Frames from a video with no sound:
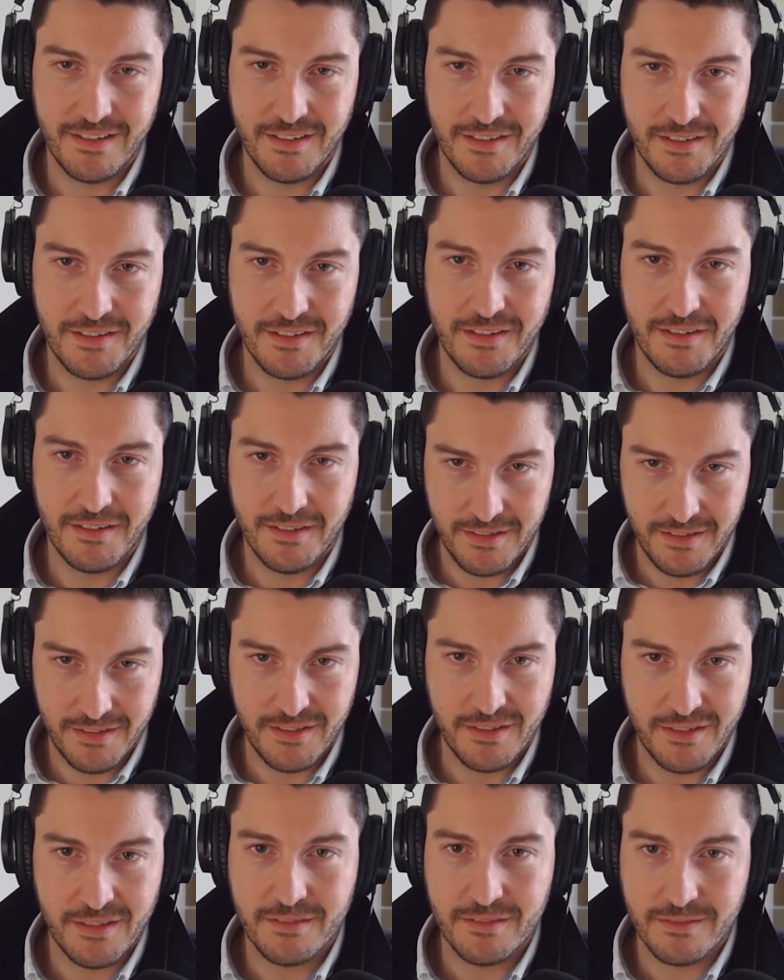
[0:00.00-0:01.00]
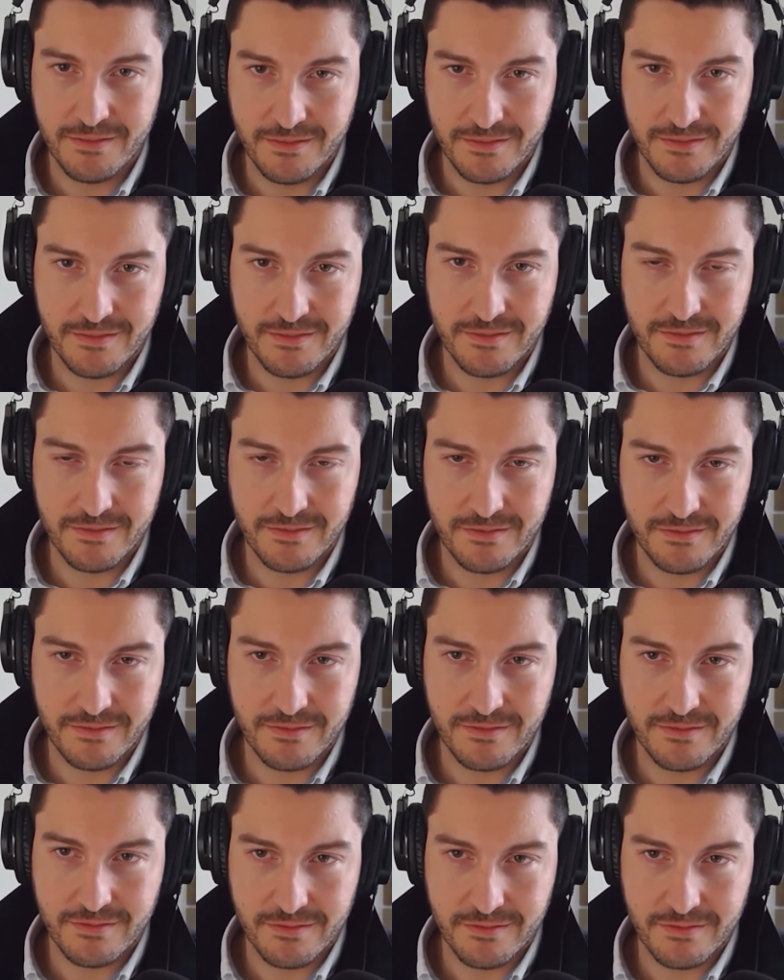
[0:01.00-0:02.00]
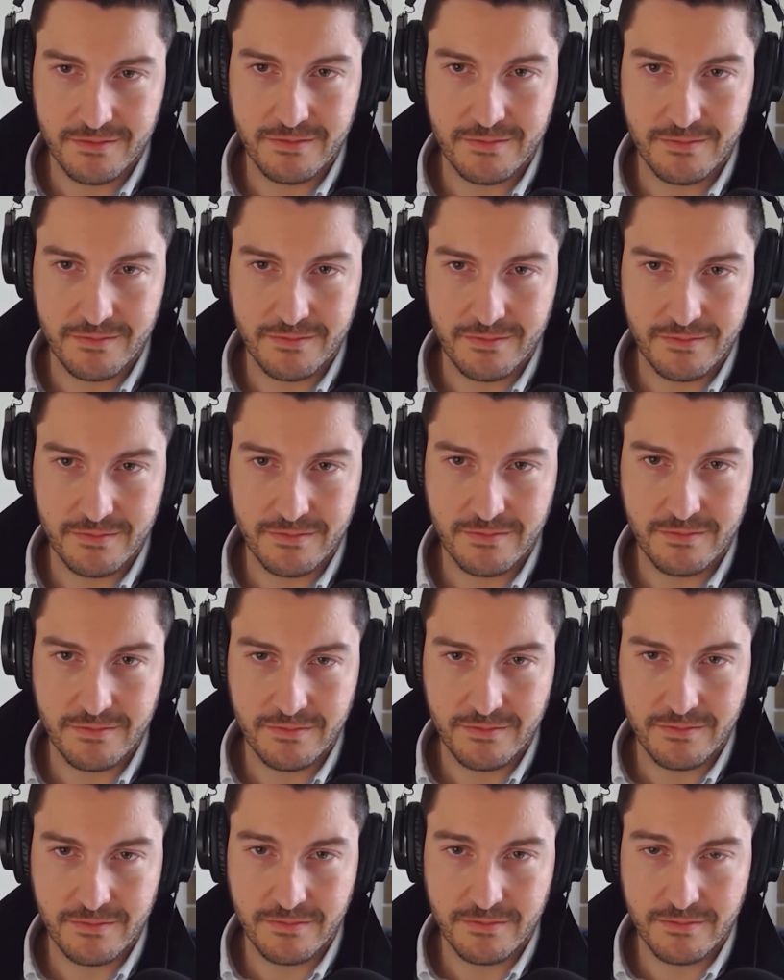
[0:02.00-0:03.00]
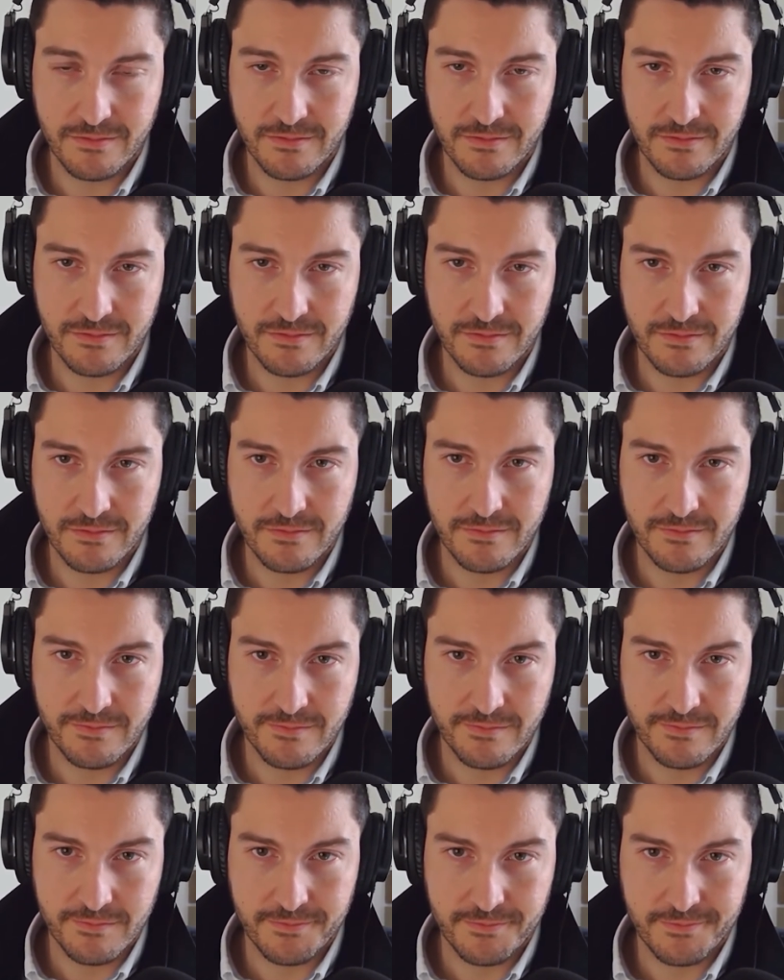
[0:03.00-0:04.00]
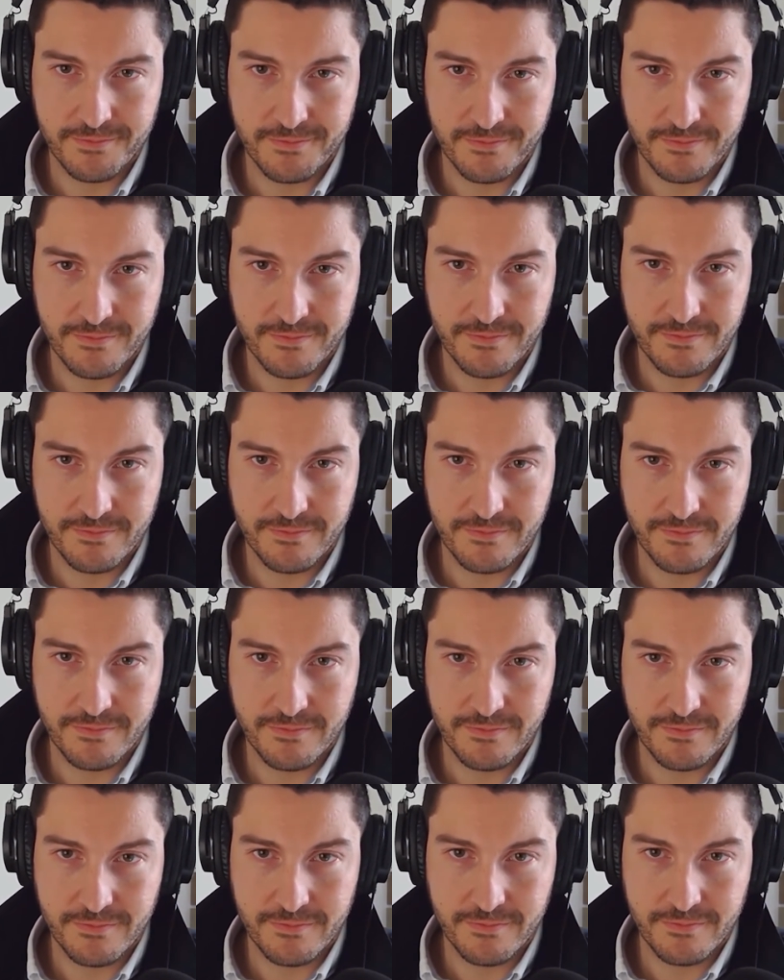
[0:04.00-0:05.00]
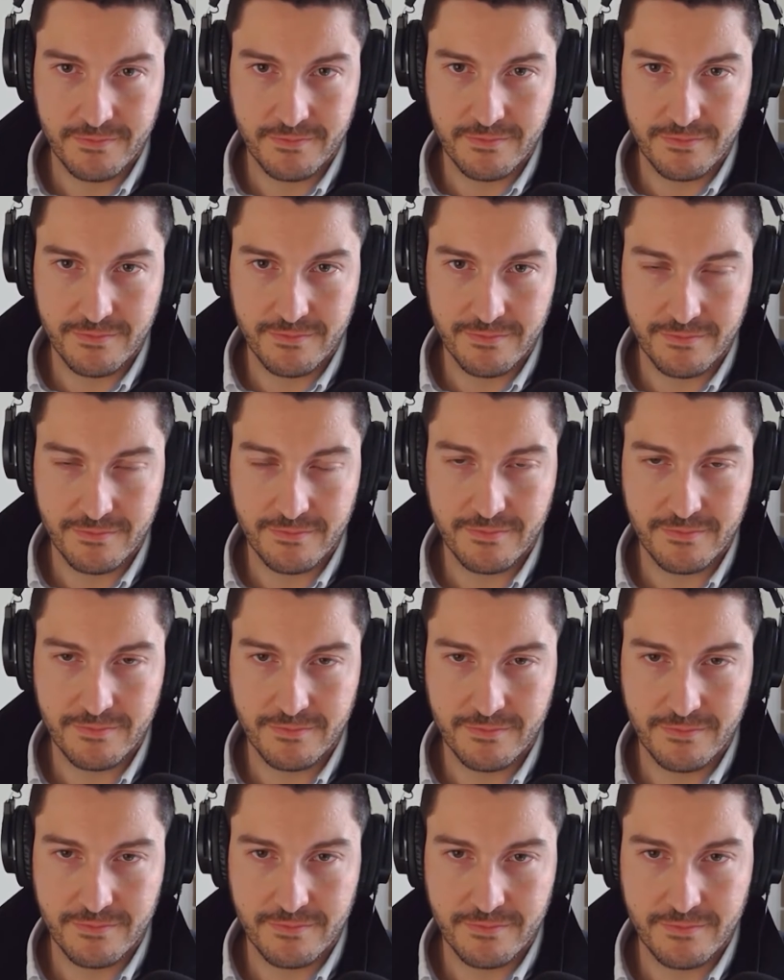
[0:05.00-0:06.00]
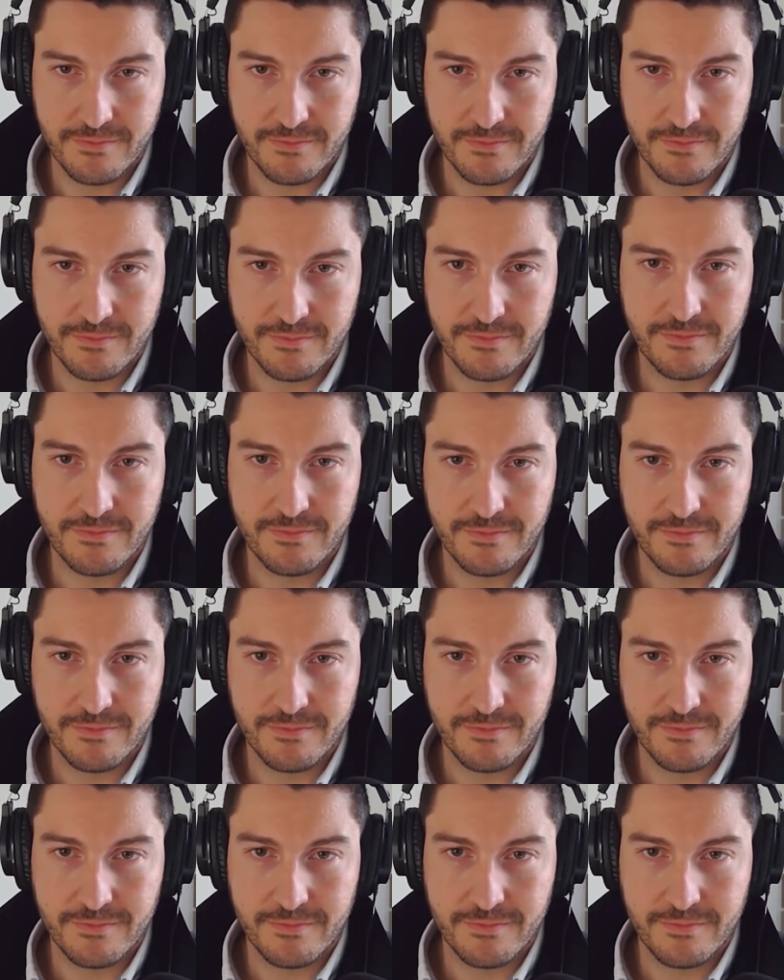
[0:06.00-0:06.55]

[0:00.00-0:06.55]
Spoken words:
(silent)